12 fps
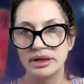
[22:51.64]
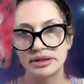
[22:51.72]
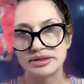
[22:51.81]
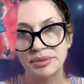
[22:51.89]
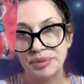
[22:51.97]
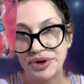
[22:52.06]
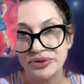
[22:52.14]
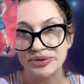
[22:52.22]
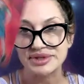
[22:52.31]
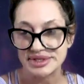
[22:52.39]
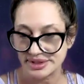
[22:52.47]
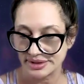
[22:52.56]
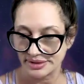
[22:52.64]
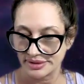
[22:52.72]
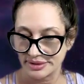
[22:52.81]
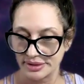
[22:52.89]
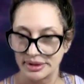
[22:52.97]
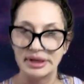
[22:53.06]
It's abuse,
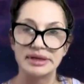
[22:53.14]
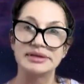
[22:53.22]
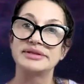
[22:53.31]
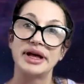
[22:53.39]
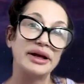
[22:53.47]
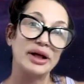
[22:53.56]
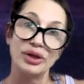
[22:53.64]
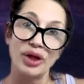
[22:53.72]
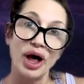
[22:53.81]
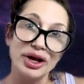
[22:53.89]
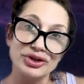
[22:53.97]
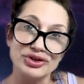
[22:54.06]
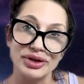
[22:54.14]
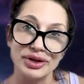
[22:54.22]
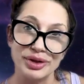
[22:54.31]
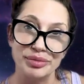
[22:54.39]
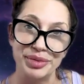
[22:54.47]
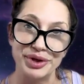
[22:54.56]
it's
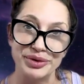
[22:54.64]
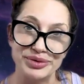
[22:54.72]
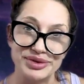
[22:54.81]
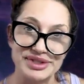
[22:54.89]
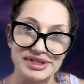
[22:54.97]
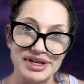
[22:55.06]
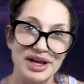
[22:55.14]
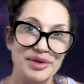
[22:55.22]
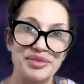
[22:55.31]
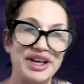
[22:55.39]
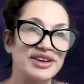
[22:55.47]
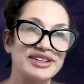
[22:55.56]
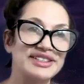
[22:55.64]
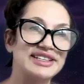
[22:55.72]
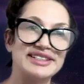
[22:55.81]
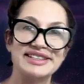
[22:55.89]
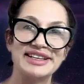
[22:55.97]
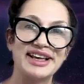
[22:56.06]
psychological abuse. Because
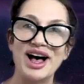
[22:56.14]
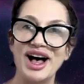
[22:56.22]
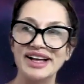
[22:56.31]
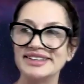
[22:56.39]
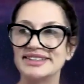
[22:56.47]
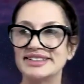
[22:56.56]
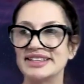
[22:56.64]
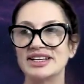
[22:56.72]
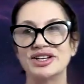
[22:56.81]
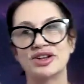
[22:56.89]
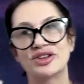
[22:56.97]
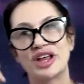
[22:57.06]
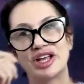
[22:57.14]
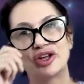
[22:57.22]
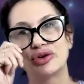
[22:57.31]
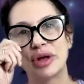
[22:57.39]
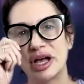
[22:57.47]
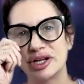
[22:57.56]
it's the constant, like
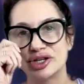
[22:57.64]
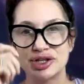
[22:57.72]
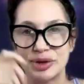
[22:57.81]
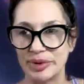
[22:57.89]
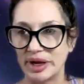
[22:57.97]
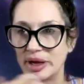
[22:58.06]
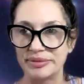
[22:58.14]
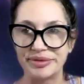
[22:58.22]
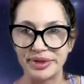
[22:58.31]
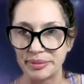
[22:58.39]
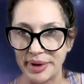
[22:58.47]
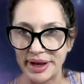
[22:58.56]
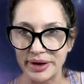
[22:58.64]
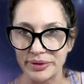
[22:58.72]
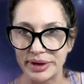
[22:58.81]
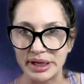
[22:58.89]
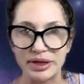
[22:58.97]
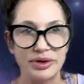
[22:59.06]
you're not showing up for the
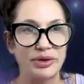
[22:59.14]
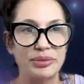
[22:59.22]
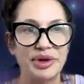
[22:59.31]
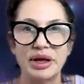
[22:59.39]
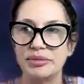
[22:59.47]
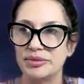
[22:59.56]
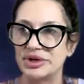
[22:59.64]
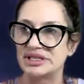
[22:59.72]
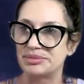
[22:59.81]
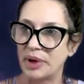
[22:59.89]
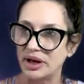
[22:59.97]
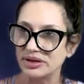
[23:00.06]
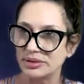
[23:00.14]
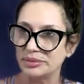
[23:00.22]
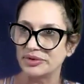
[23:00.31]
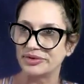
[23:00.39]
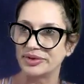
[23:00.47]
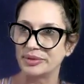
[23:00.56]
parent, you become
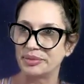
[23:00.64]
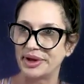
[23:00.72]
responsible for the